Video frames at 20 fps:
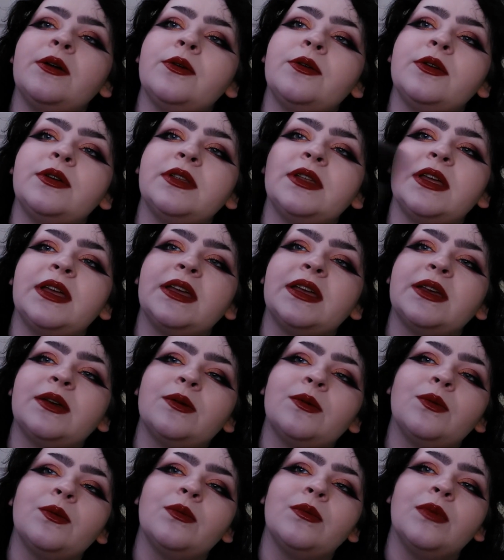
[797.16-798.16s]
we're like
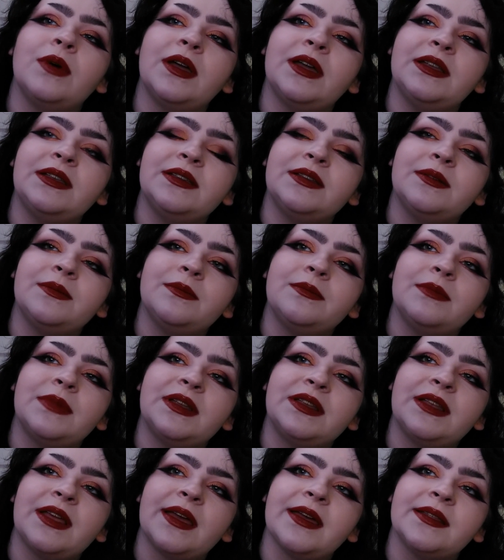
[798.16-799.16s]
white
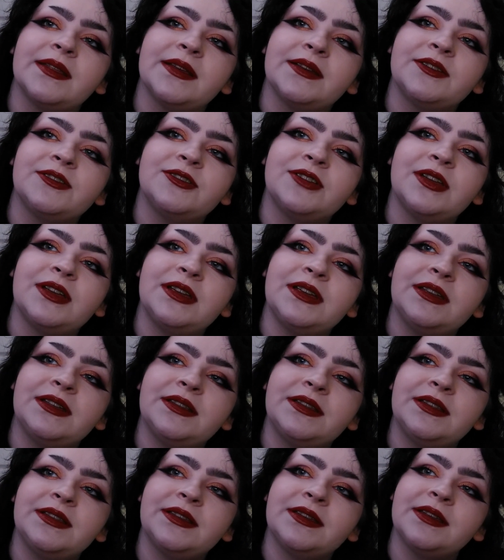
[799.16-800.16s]
metallic
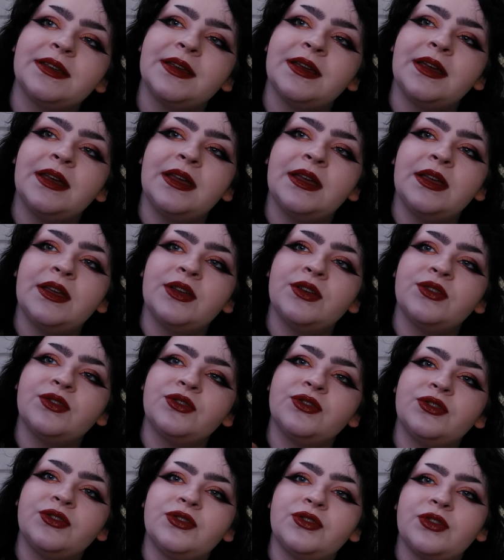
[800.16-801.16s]
shades.
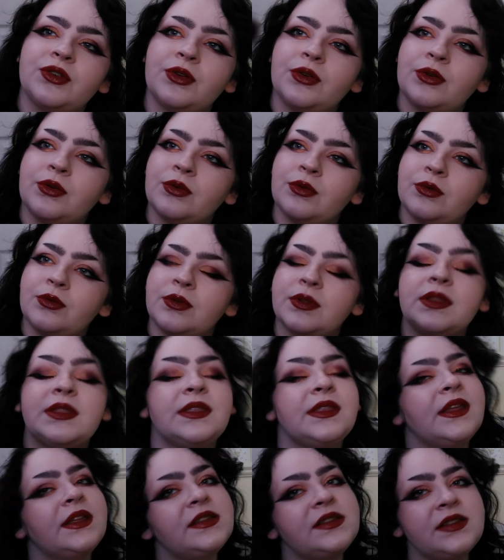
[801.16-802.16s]
So
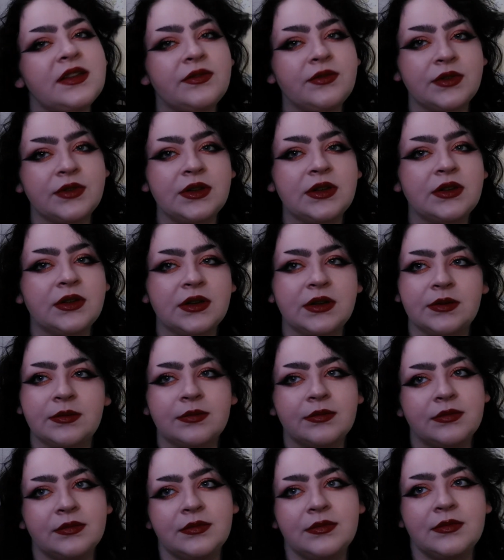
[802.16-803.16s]
that's definitely gonna
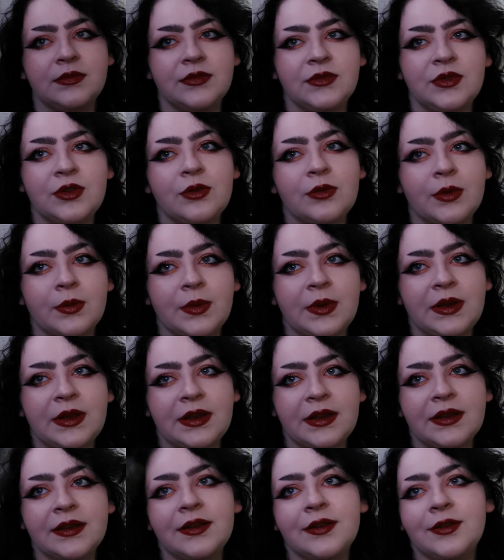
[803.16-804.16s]
do what we
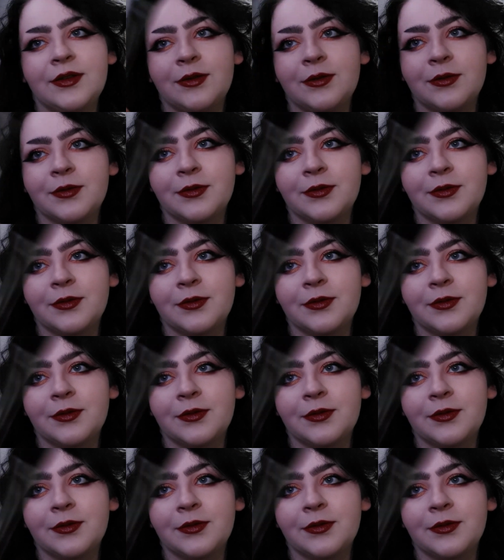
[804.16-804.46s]
needed to do.